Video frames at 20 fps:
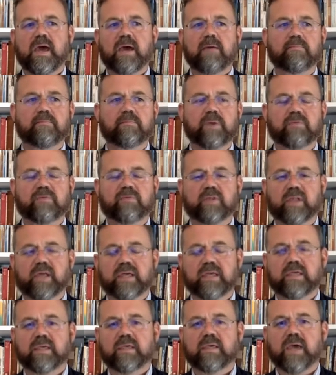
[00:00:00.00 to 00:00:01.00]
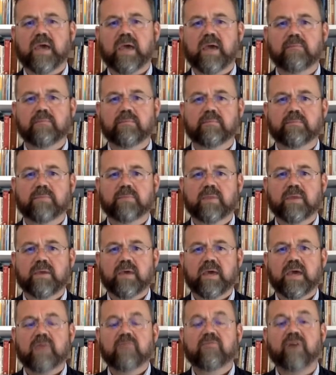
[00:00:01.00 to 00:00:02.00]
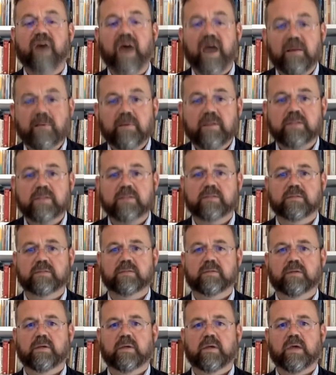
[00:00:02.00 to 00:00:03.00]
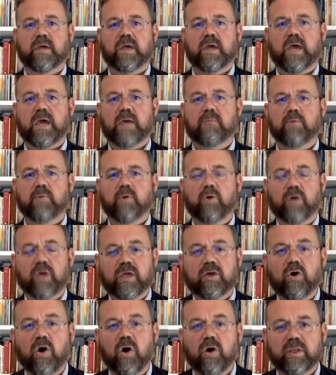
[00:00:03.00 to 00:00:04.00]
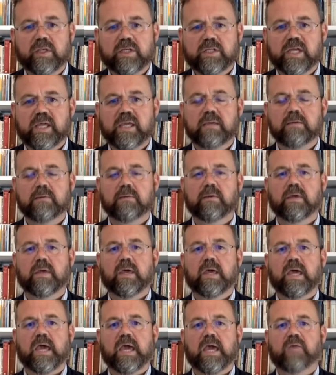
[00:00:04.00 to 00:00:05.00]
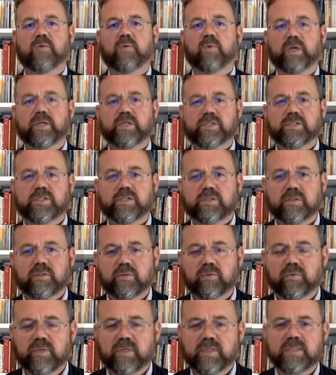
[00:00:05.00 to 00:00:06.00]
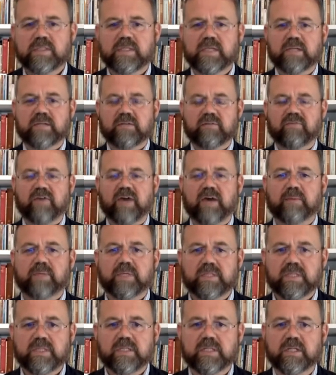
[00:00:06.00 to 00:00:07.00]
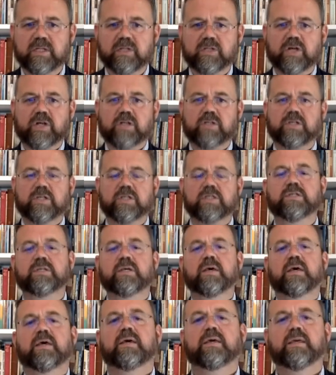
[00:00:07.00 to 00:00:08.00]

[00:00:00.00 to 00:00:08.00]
um, if you like, um, environment um, or ecology in which you know these kind of families, these kind of churches